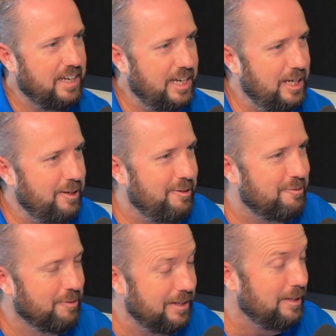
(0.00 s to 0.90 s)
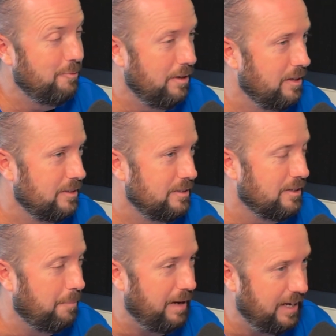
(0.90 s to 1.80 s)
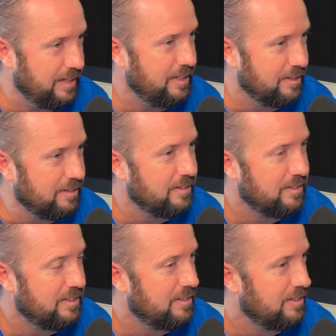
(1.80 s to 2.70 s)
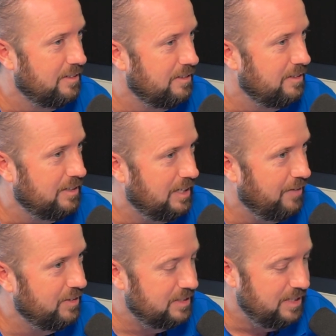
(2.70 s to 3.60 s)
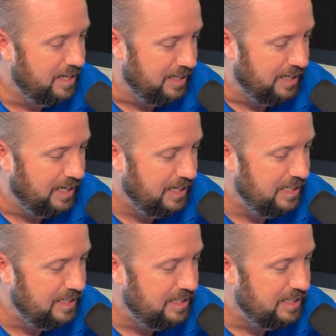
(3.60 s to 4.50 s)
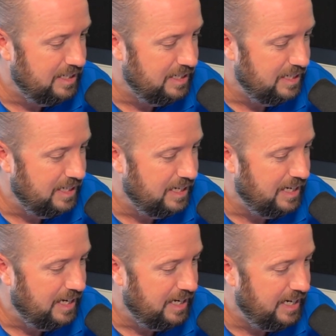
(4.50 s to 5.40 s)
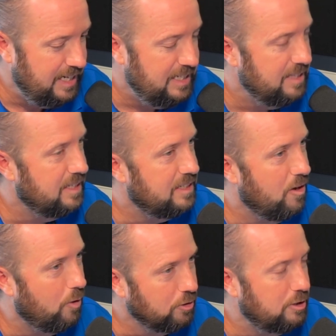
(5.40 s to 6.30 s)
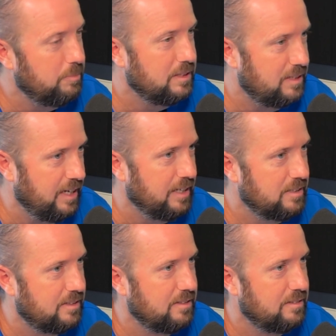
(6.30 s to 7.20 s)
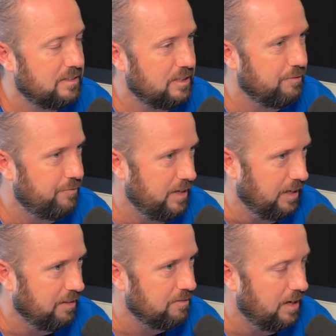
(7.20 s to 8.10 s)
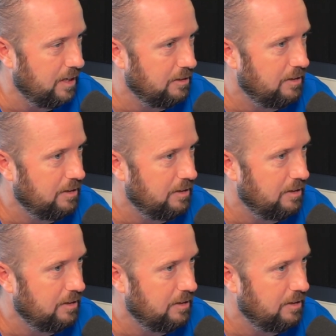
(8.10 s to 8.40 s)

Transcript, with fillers: He really was a pioneer of his day. He he did the ultimate test of faith, right?